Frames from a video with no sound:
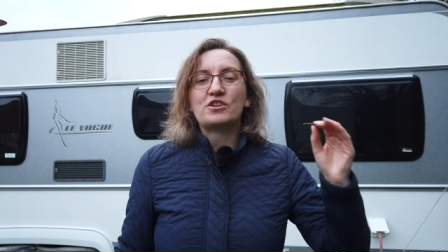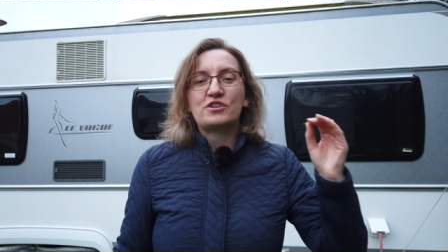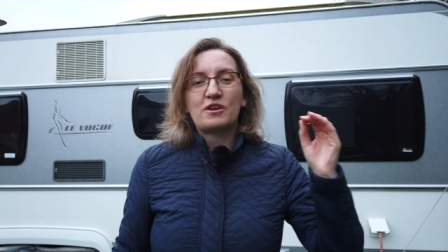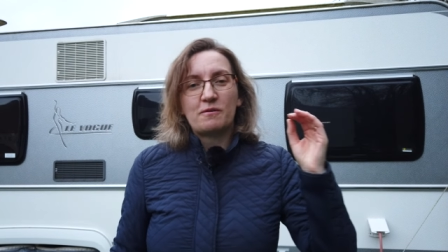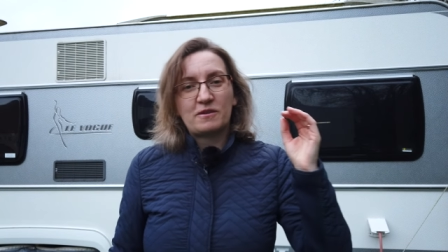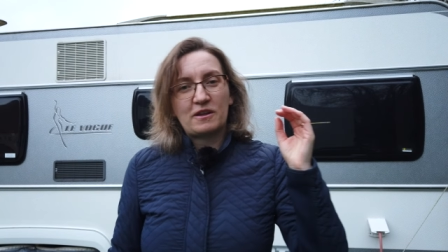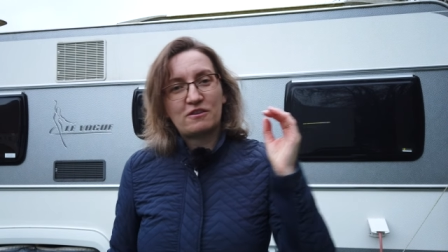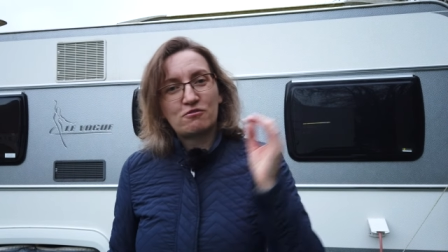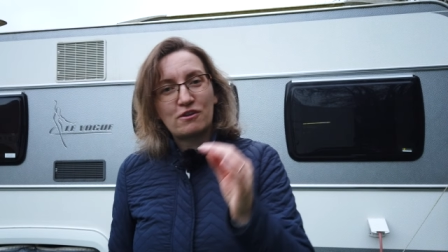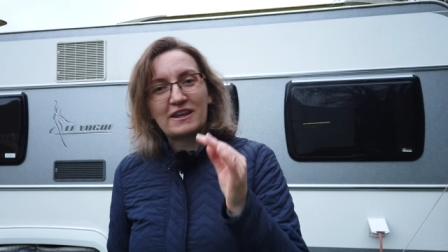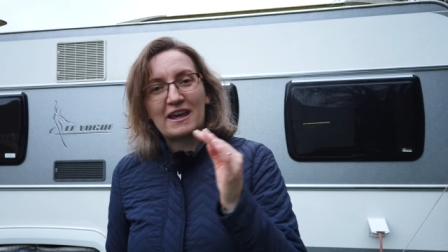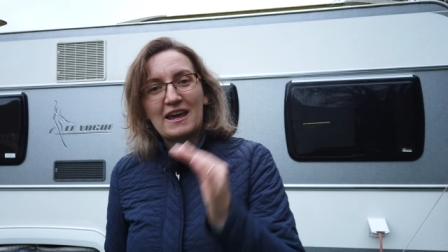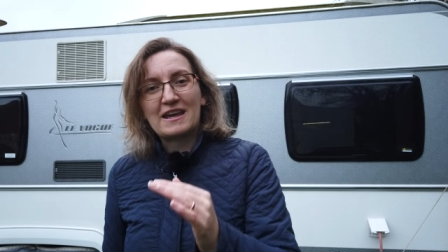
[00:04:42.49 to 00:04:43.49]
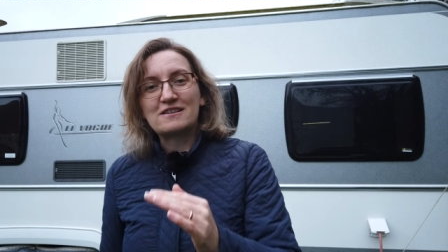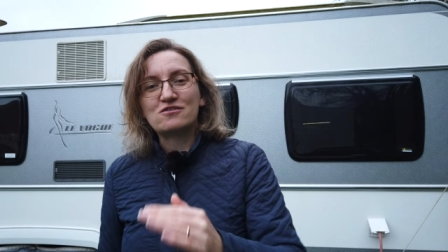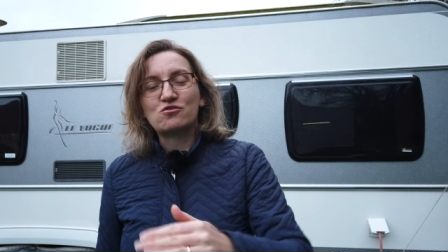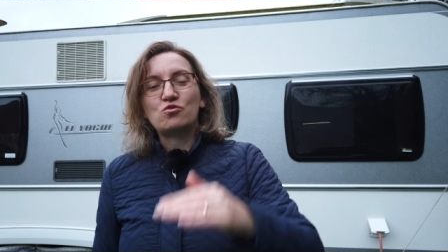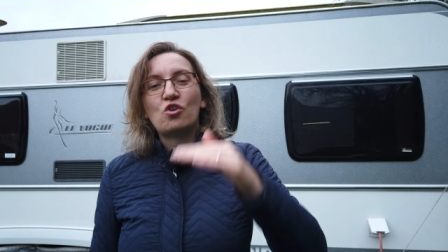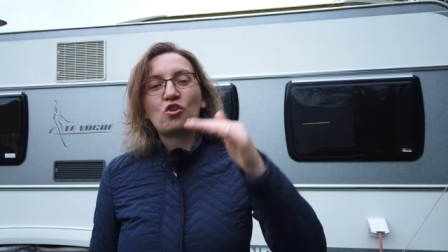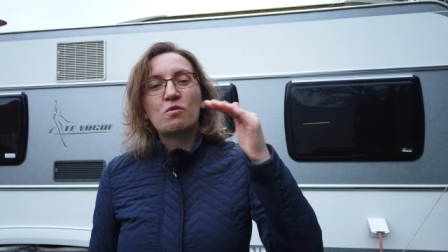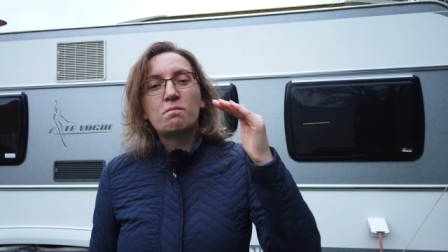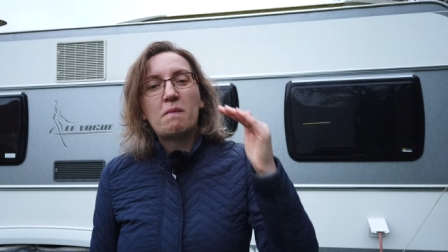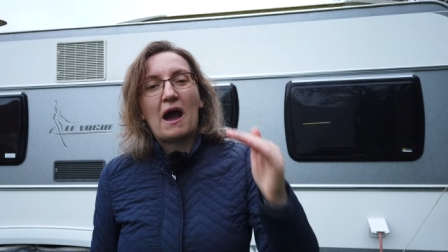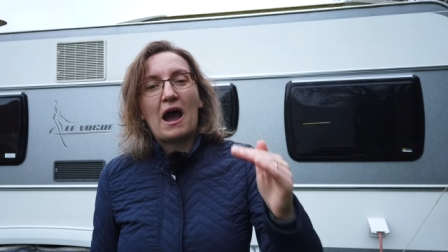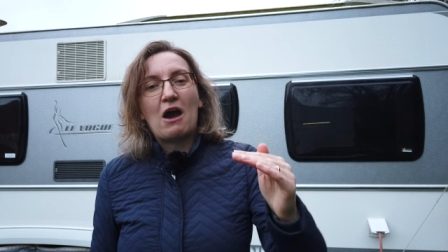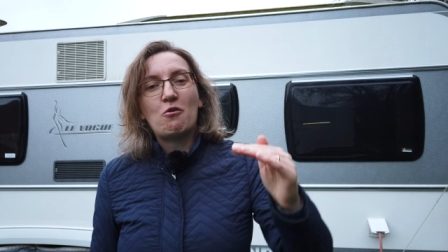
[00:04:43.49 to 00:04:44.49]
The, the trick is to not
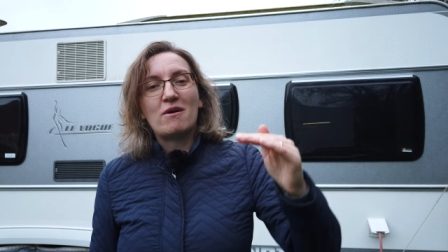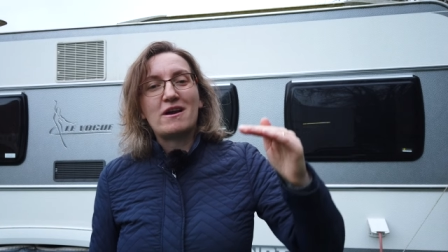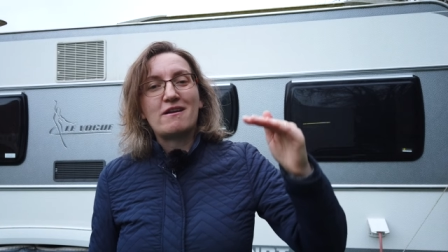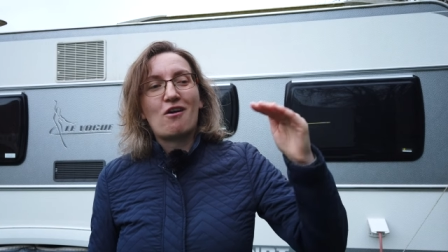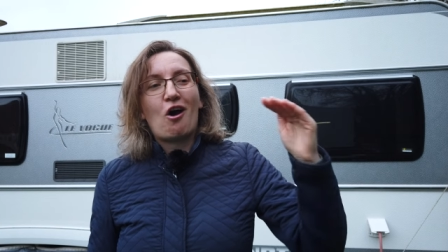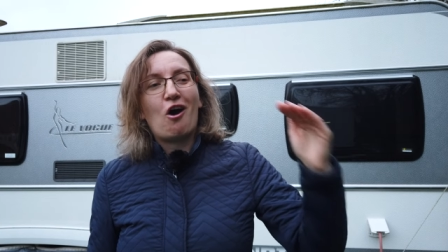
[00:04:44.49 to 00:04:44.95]
power